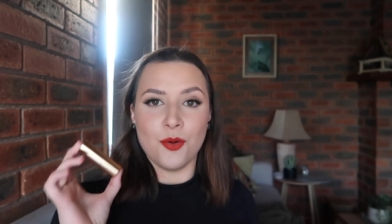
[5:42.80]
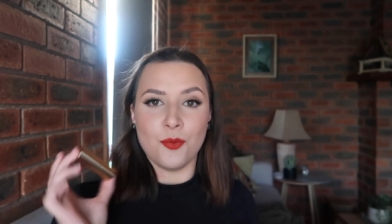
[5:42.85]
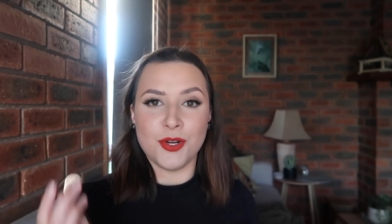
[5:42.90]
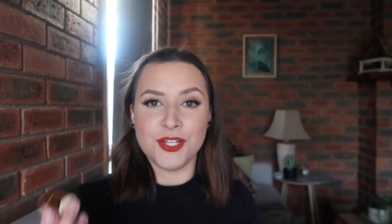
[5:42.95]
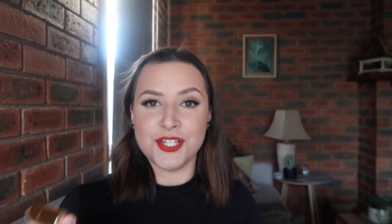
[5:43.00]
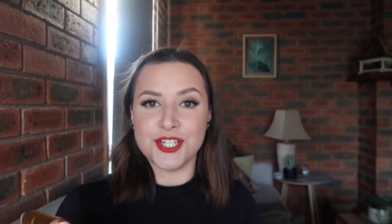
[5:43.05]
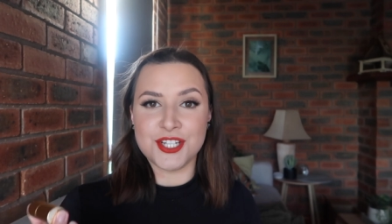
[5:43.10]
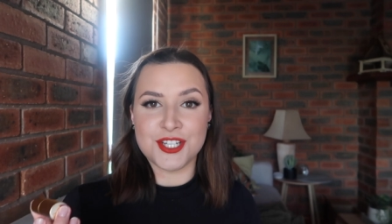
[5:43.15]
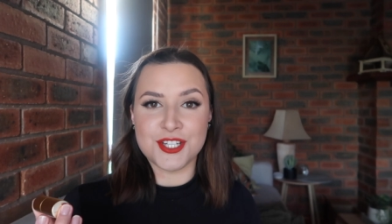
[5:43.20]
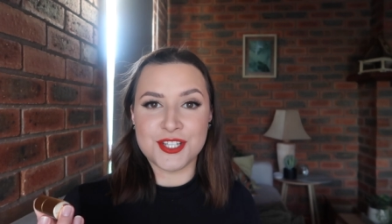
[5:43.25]
When
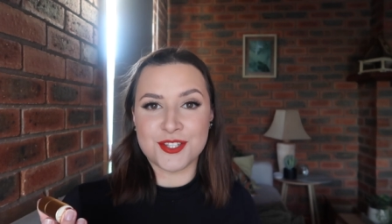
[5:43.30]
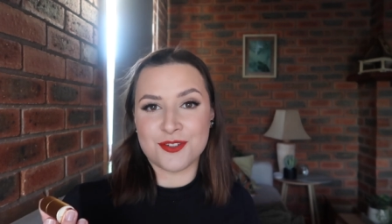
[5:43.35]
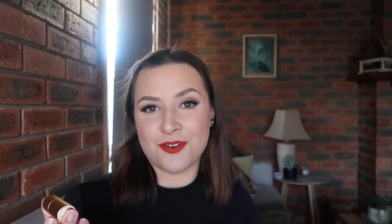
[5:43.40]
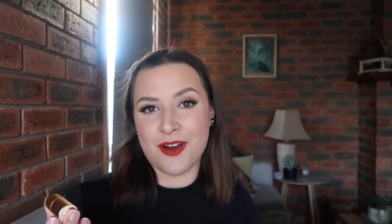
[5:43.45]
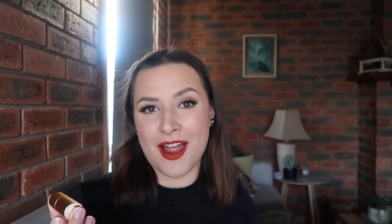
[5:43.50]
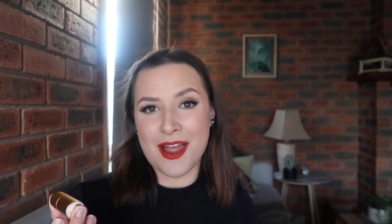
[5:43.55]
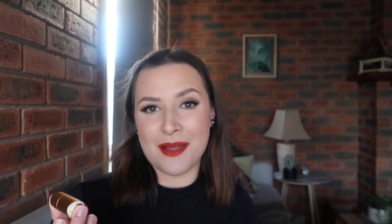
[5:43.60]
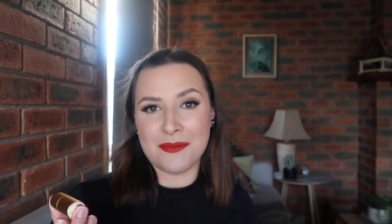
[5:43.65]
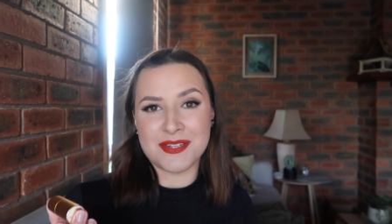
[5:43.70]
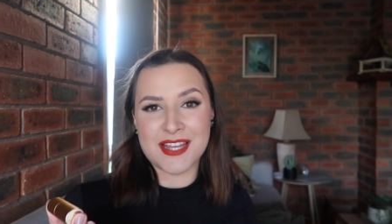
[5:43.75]
she
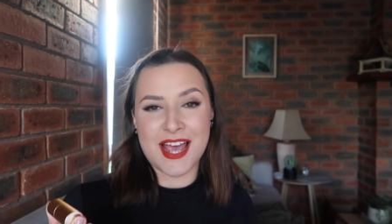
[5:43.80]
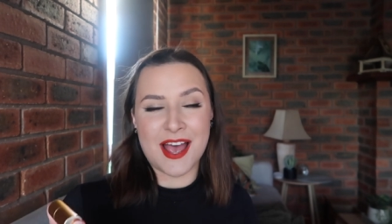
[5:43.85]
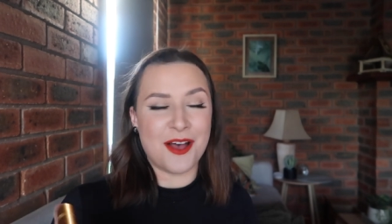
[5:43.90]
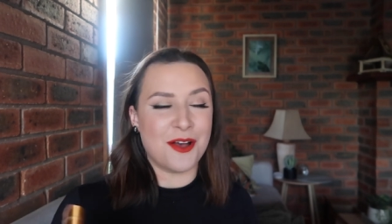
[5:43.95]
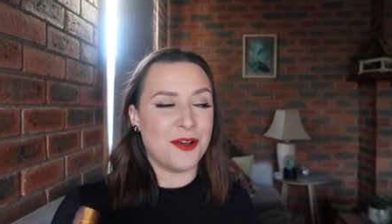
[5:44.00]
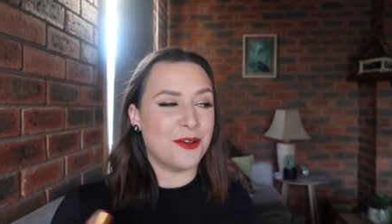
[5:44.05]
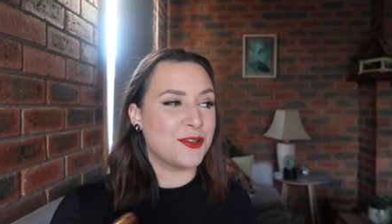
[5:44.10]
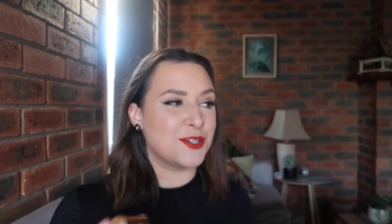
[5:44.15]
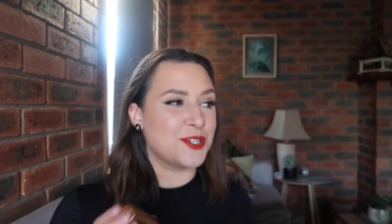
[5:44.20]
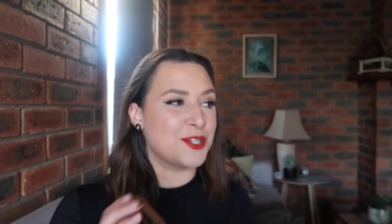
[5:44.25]
described
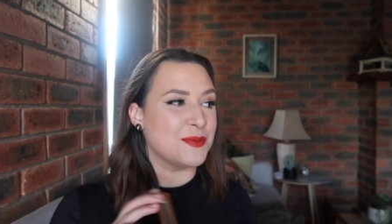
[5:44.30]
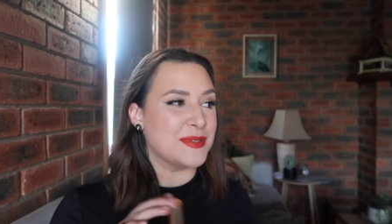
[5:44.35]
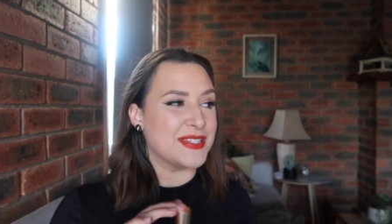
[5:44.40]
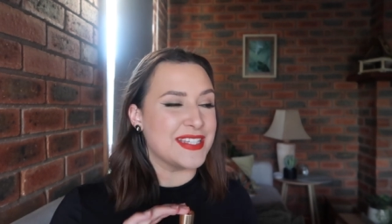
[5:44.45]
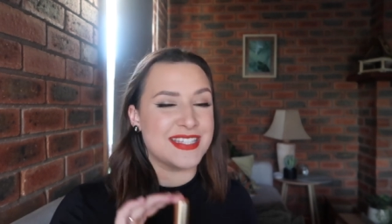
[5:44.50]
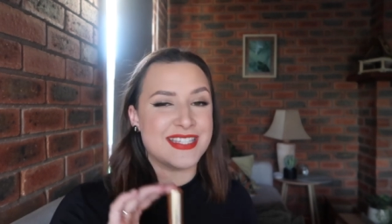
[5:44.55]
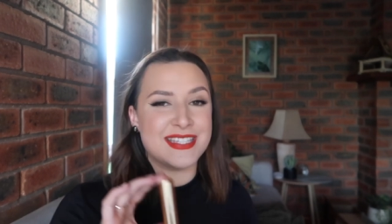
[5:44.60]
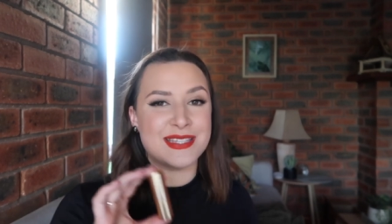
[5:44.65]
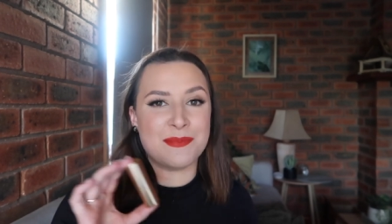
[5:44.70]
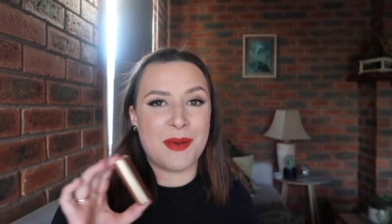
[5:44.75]
how she was
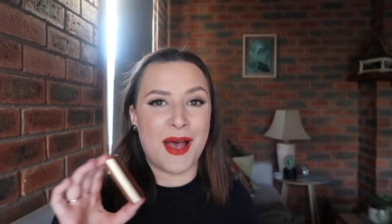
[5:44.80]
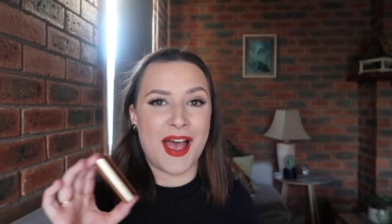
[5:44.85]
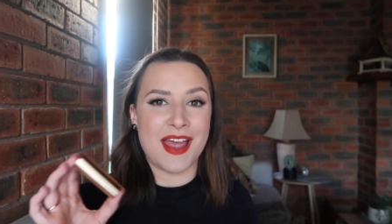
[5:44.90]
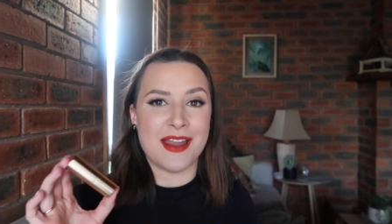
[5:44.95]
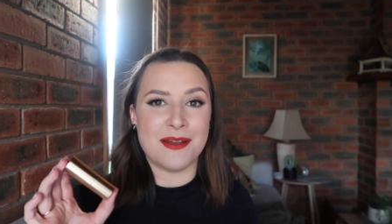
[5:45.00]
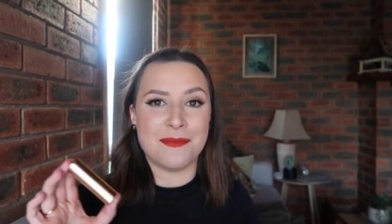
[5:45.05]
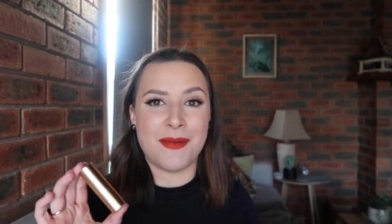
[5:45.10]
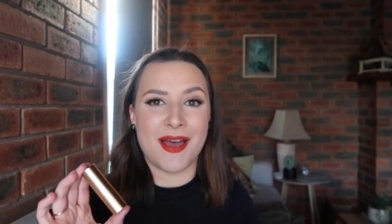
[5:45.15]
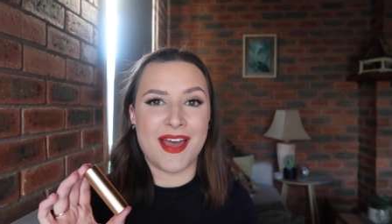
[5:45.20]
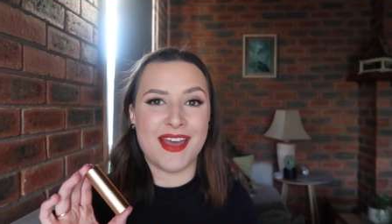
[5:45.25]

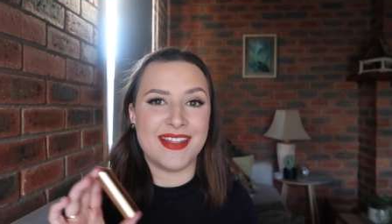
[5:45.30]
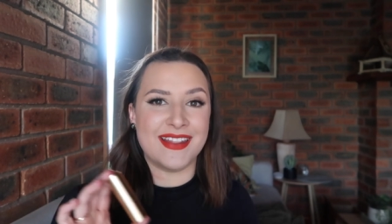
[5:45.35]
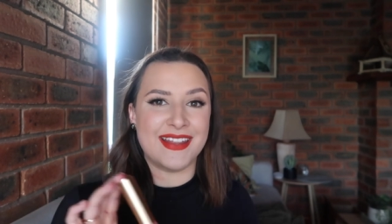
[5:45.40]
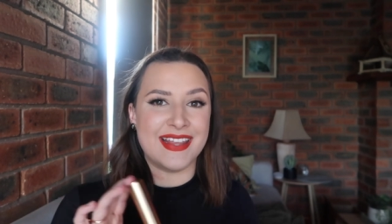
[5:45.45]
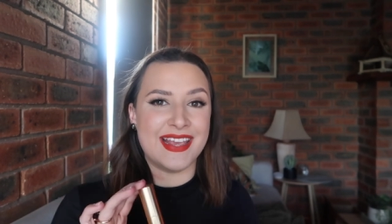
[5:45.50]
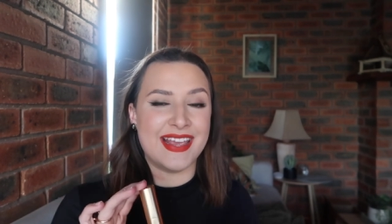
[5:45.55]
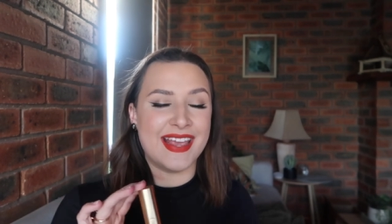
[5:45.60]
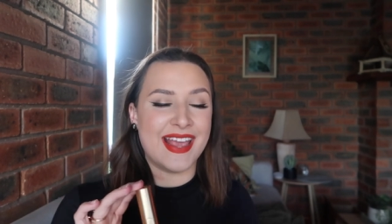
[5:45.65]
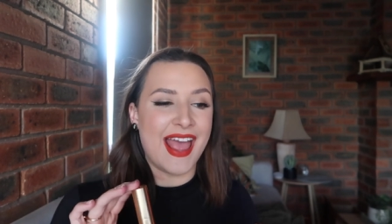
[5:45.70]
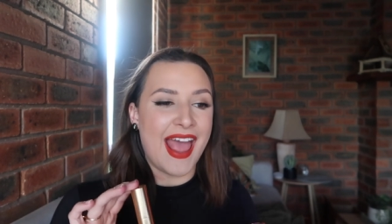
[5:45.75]
inspired by
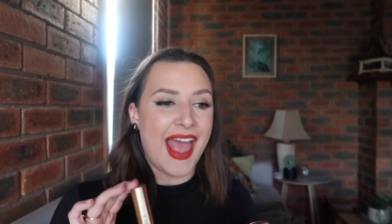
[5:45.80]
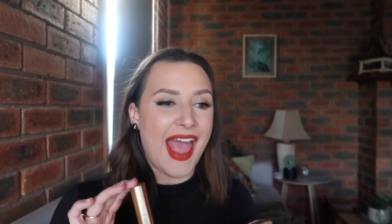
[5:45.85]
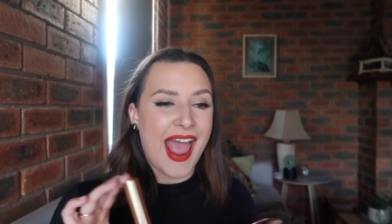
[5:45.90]
the